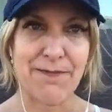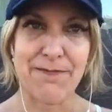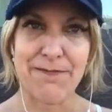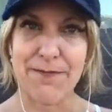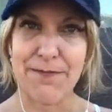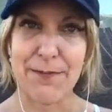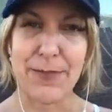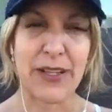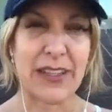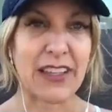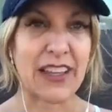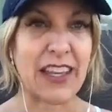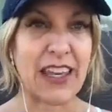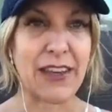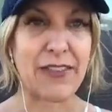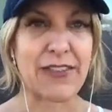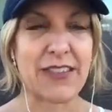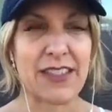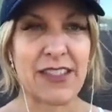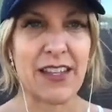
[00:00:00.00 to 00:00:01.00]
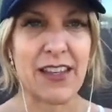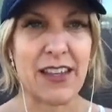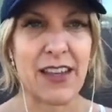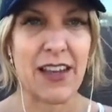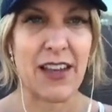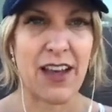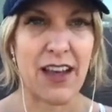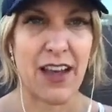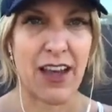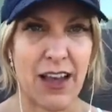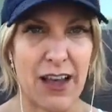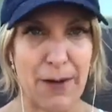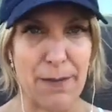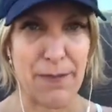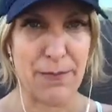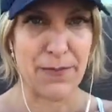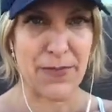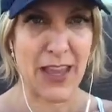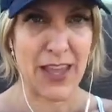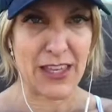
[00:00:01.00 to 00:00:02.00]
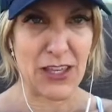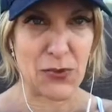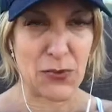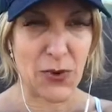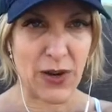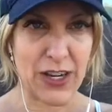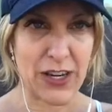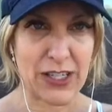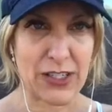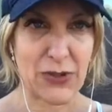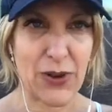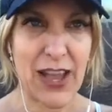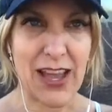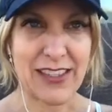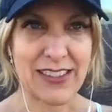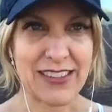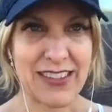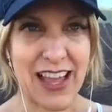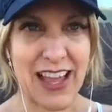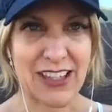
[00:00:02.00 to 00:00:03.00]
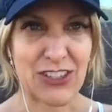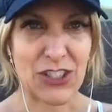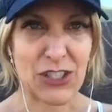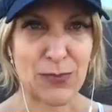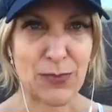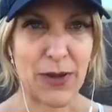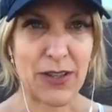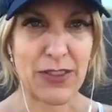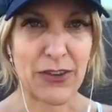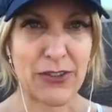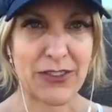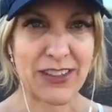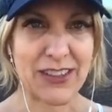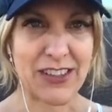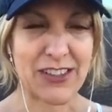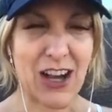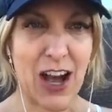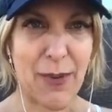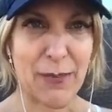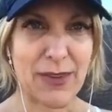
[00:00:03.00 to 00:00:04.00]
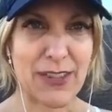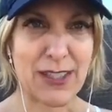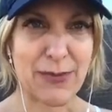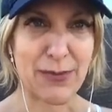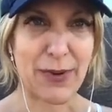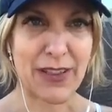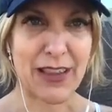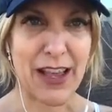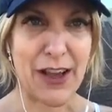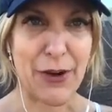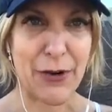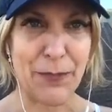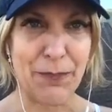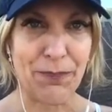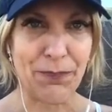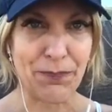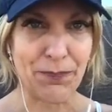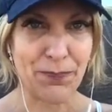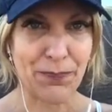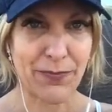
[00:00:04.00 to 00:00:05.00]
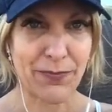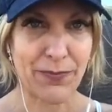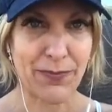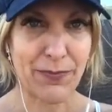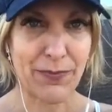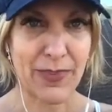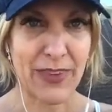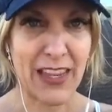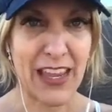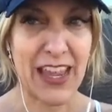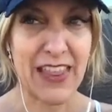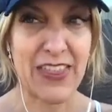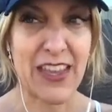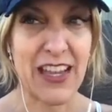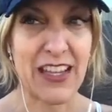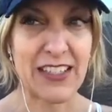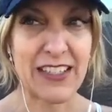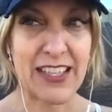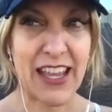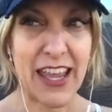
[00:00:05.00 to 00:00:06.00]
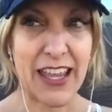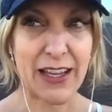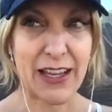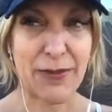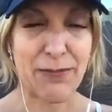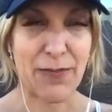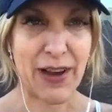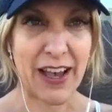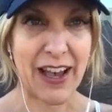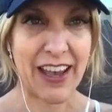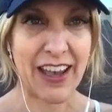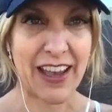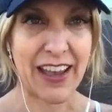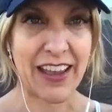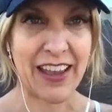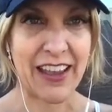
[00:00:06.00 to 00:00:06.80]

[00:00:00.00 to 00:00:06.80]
beliefs, that you want to address, and just put those in the comments below. And then take my